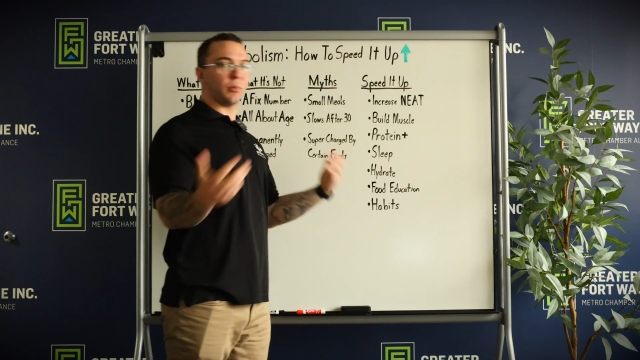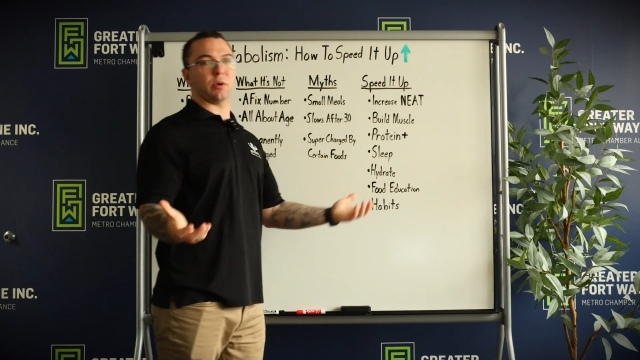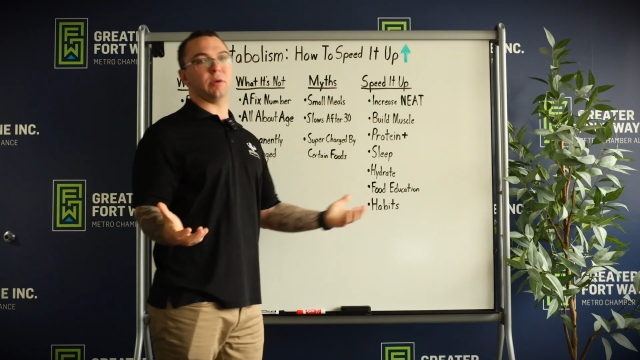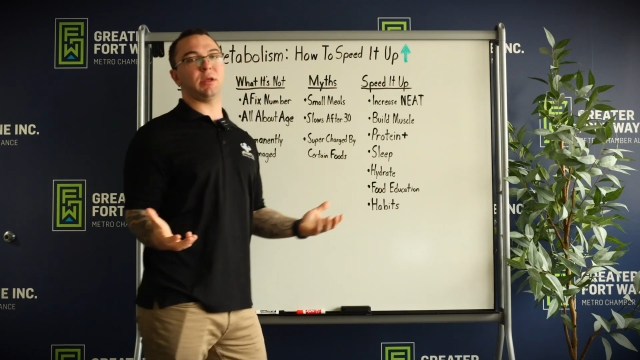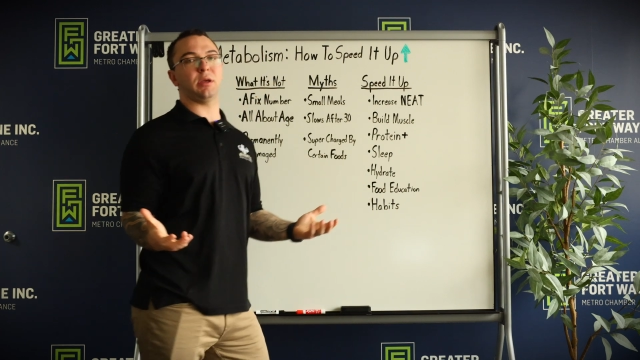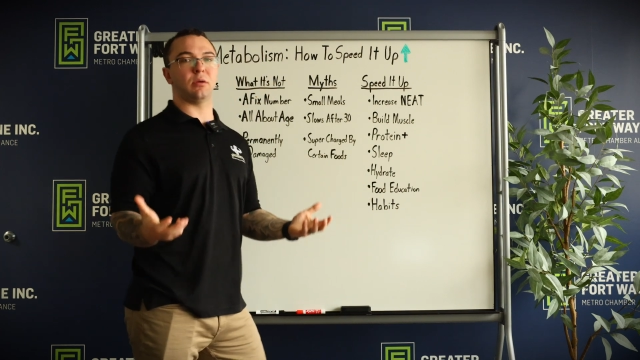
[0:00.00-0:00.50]

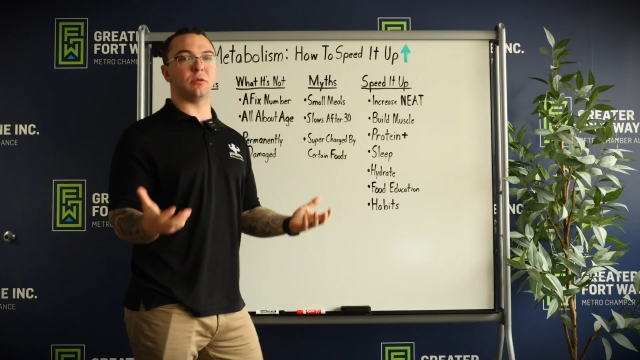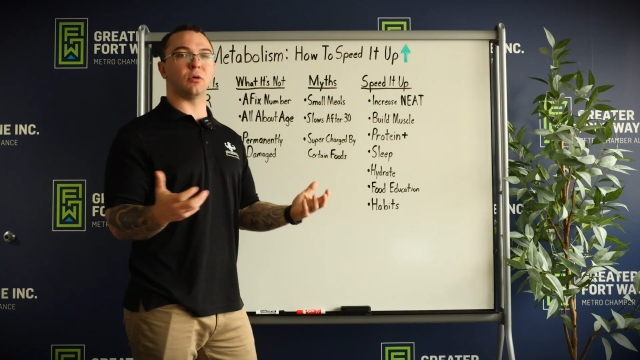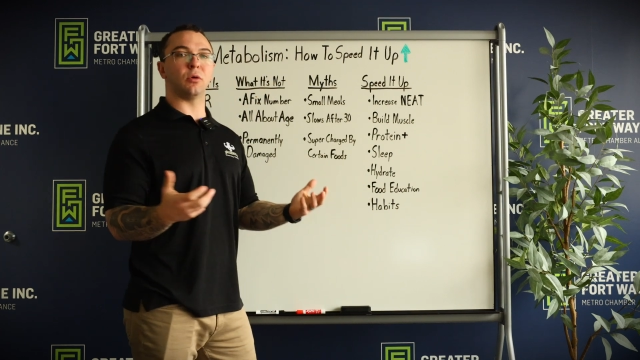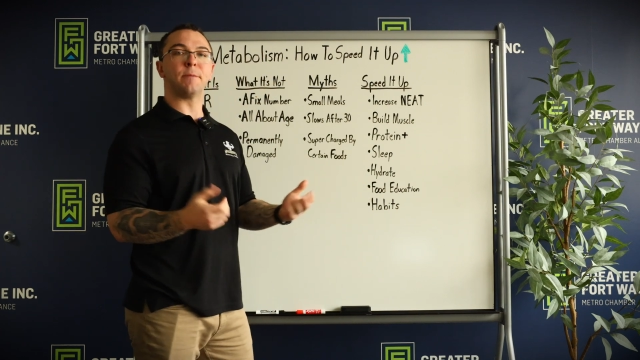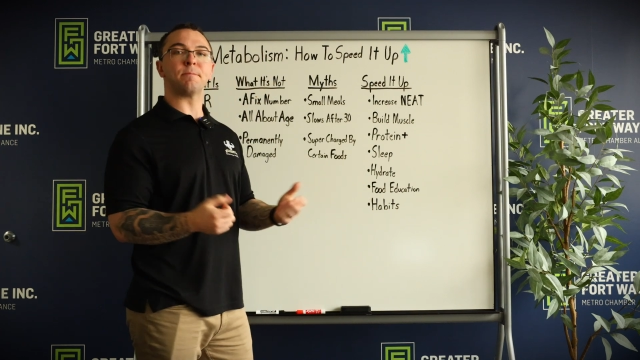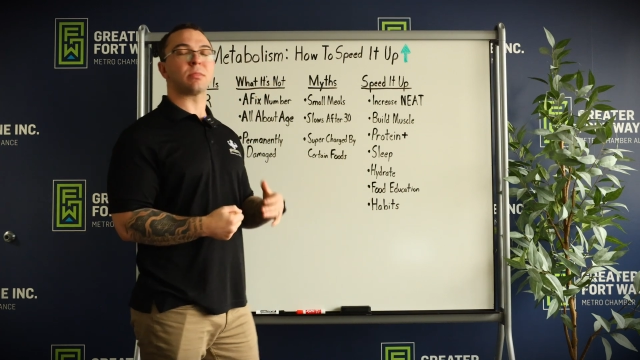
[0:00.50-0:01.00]
important thing you can
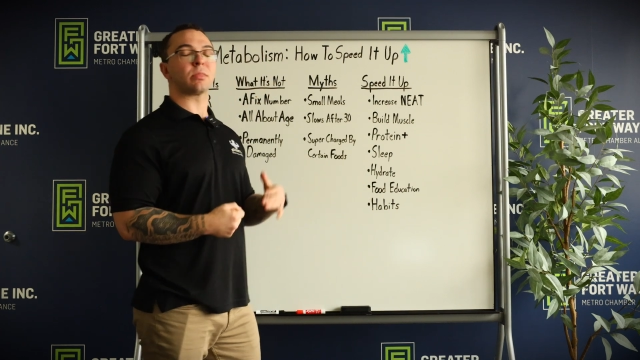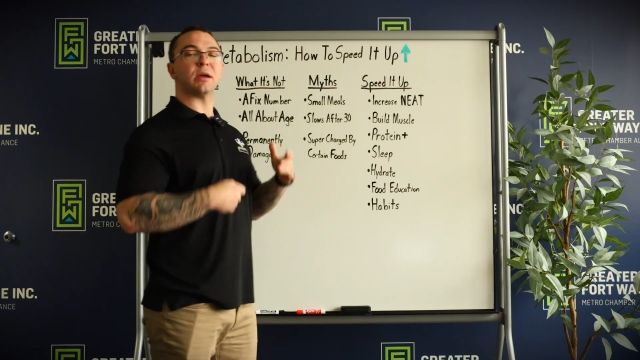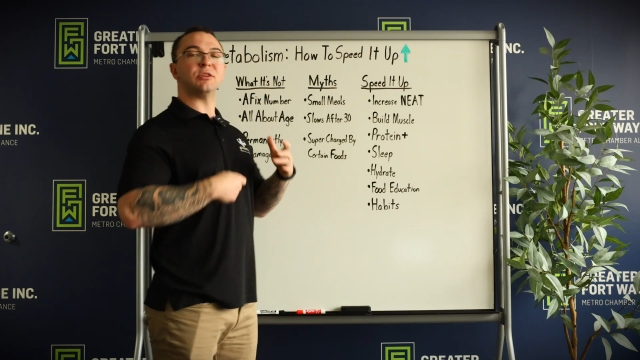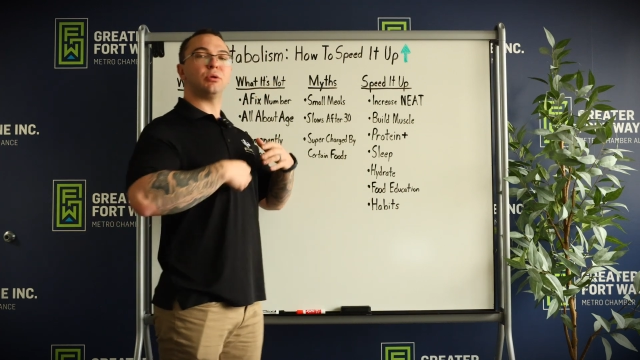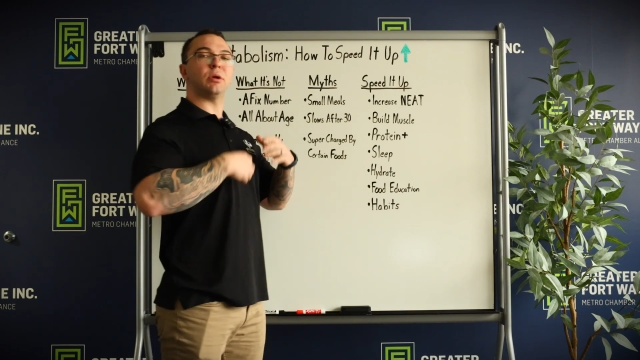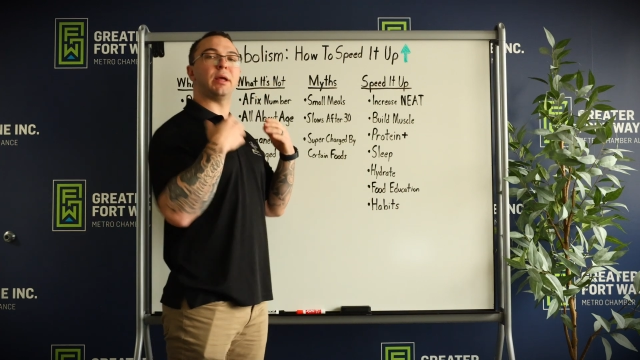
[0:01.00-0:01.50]
do
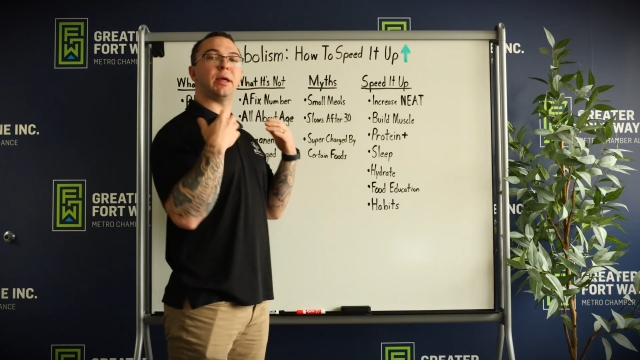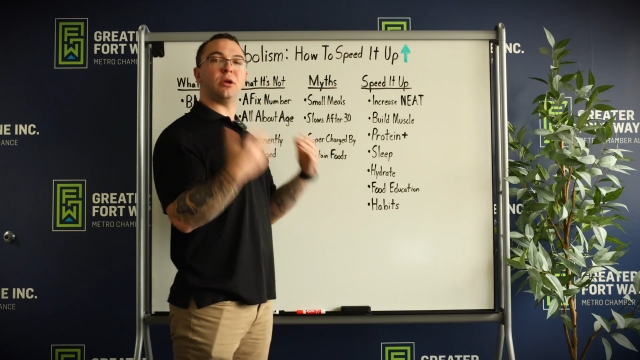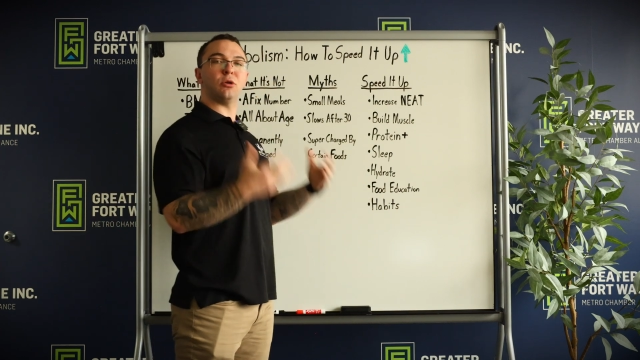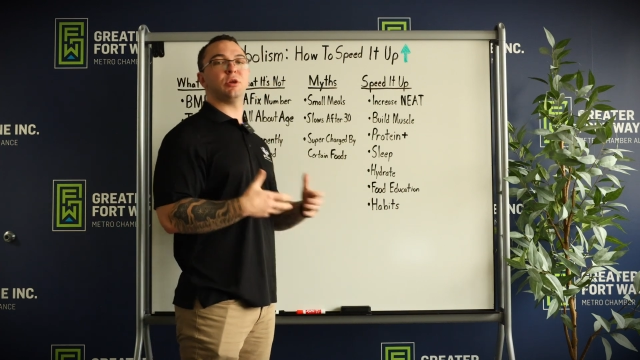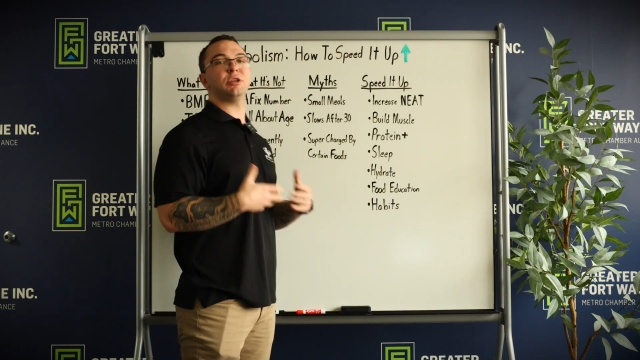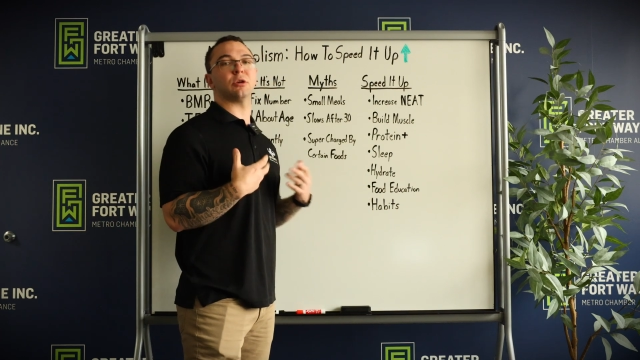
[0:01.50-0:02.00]
is you can
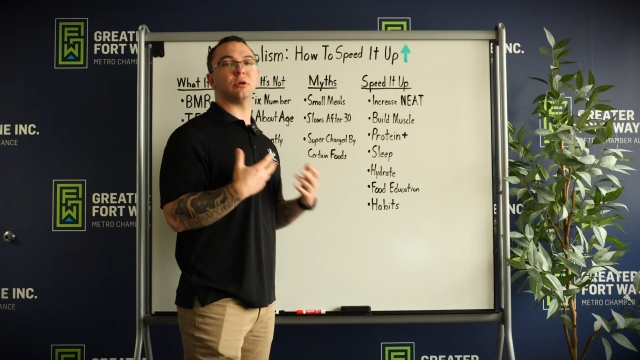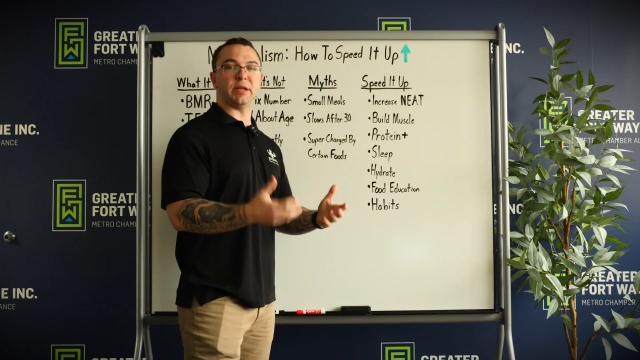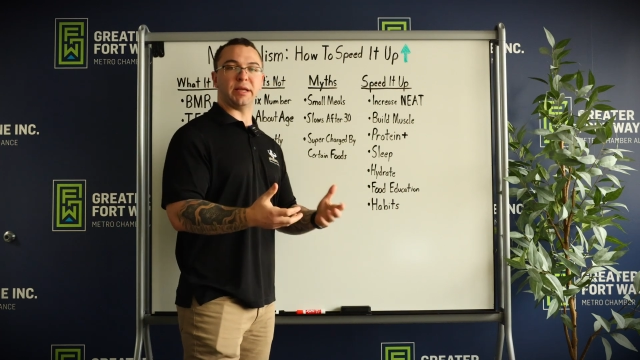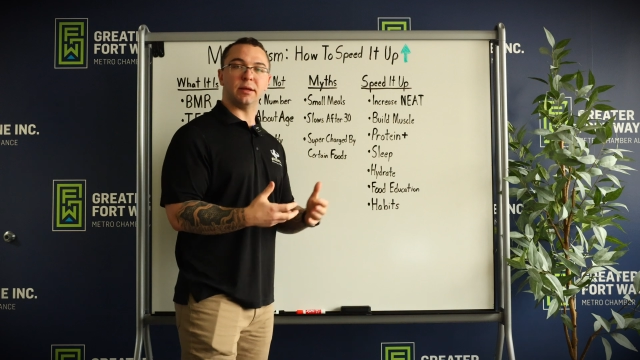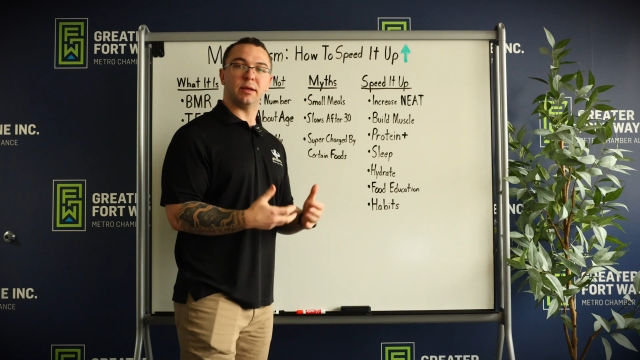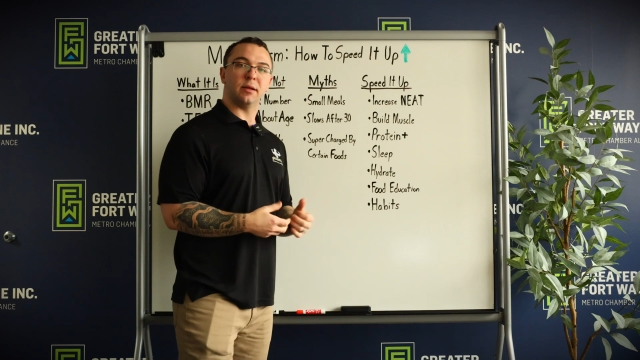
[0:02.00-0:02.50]
increase your
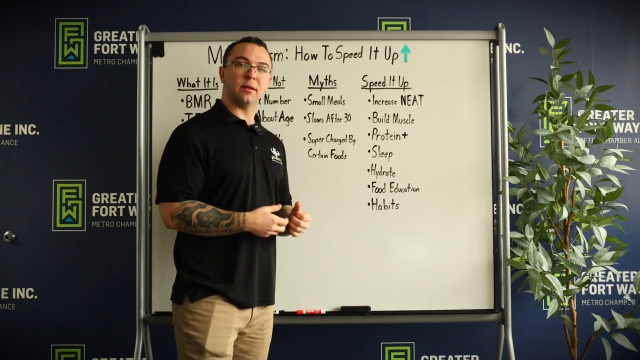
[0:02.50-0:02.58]
NEAT.